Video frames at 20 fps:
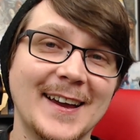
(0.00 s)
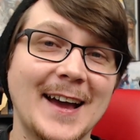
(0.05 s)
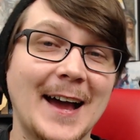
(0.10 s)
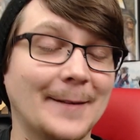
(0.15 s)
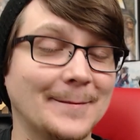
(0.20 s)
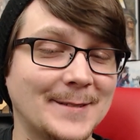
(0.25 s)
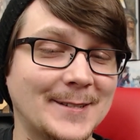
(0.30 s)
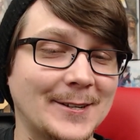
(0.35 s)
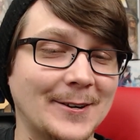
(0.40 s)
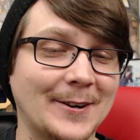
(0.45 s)

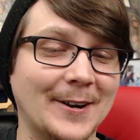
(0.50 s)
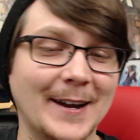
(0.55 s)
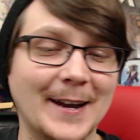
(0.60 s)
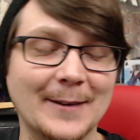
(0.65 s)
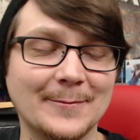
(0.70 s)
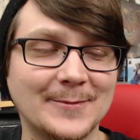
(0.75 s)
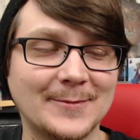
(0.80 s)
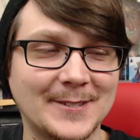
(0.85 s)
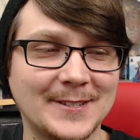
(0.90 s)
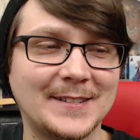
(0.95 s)
I'm sorry,
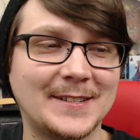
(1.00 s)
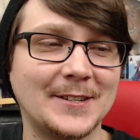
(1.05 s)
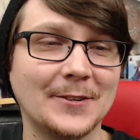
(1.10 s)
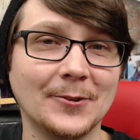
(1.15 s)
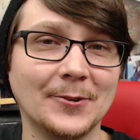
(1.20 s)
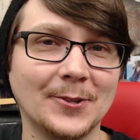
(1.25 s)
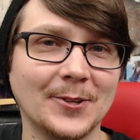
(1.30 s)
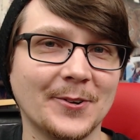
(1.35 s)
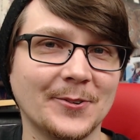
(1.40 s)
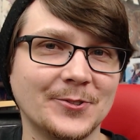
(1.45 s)
I'm
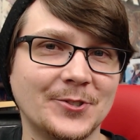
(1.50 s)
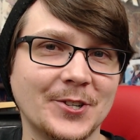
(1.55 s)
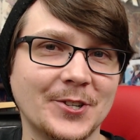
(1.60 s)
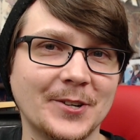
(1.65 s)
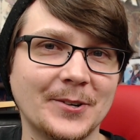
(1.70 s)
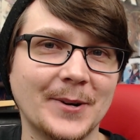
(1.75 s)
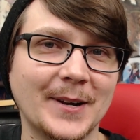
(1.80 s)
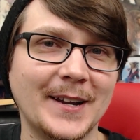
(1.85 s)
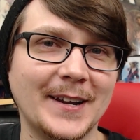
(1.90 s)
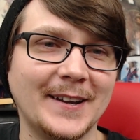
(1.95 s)
still a little
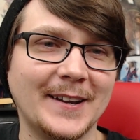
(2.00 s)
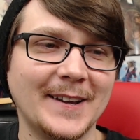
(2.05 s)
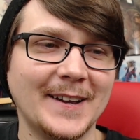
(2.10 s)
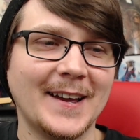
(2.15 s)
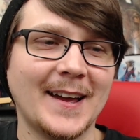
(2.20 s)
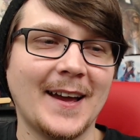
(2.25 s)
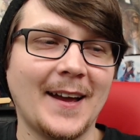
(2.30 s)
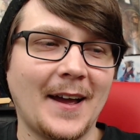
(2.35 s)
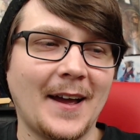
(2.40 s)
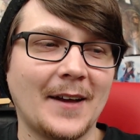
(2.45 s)
jittery
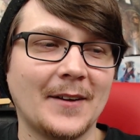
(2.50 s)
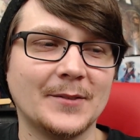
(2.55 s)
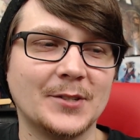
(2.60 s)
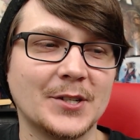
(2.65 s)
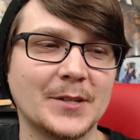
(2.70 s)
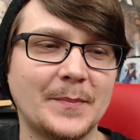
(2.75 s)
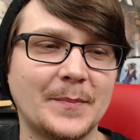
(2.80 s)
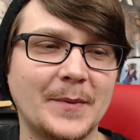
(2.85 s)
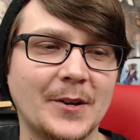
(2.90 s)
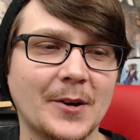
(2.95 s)

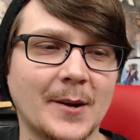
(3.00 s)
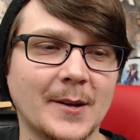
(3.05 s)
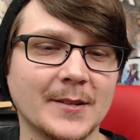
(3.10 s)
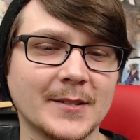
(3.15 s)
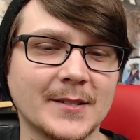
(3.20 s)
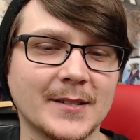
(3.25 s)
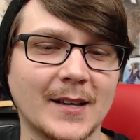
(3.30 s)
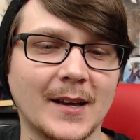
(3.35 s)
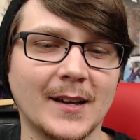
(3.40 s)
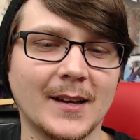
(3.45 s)
just
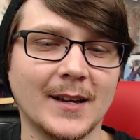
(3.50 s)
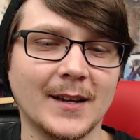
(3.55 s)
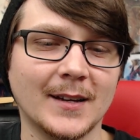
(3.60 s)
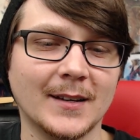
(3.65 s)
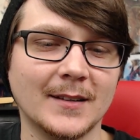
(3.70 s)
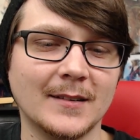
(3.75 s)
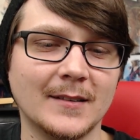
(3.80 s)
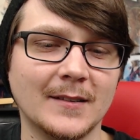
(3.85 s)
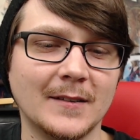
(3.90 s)
because uh,